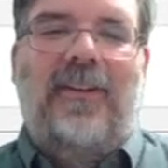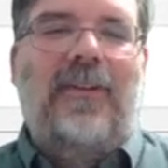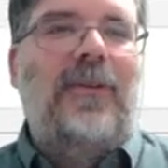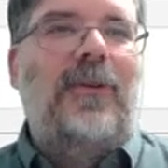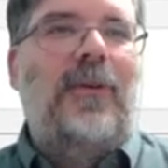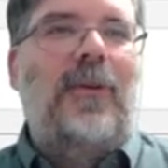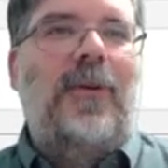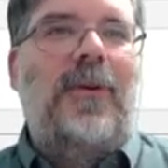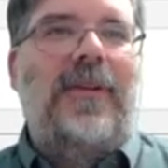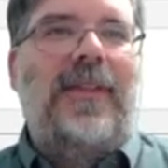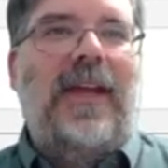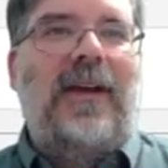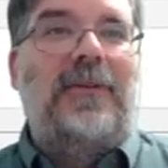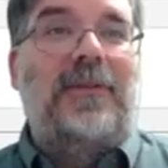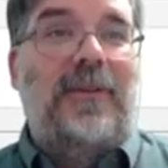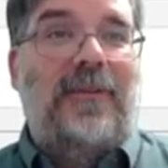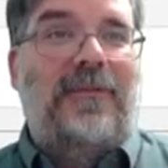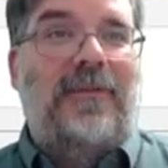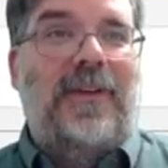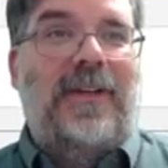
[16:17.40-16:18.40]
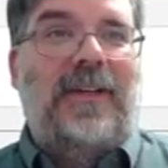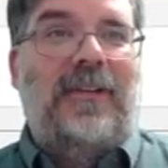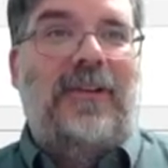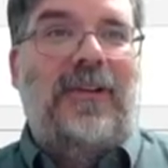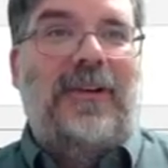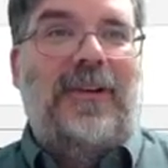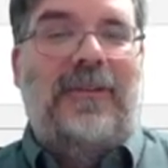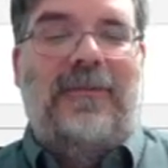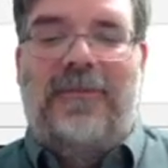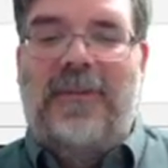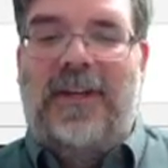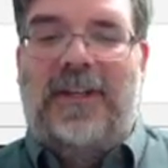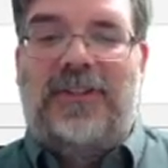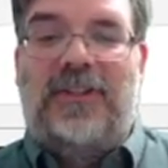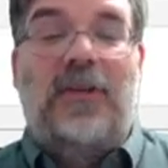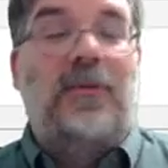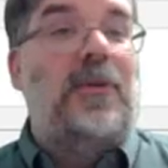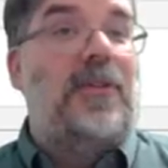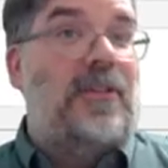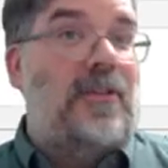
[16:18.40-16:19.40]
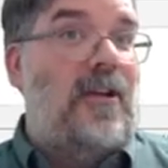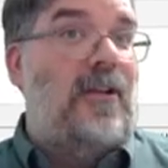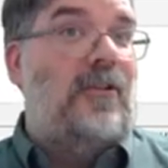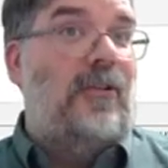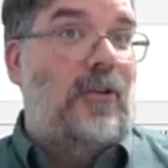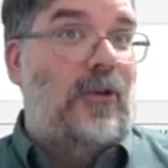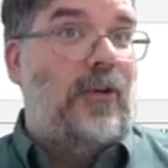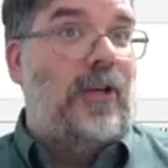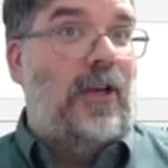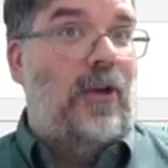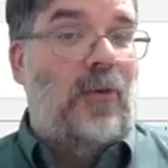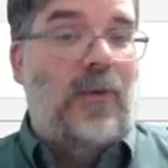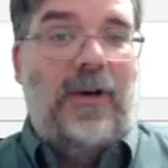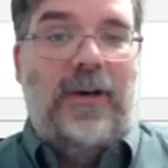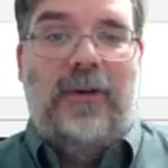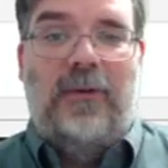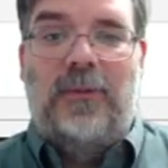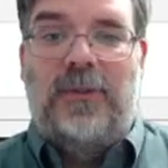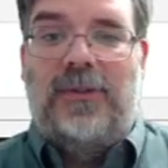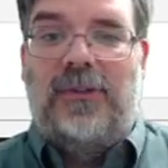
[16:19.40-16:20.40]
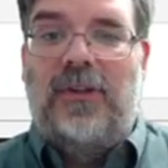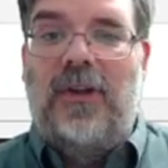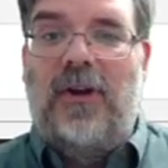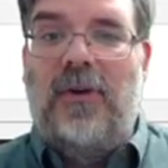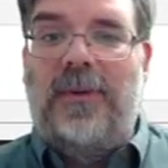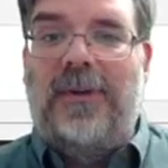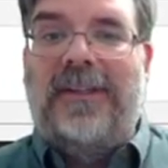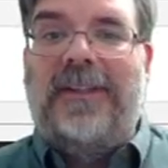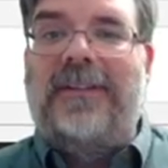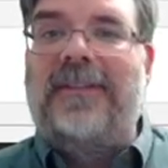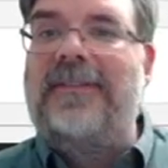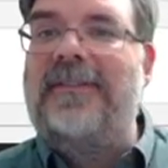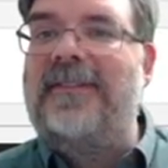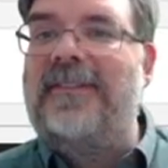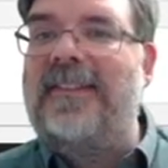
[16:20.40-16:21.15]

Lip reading: Oh, that was a funny looking fish. It was not looking where it was going.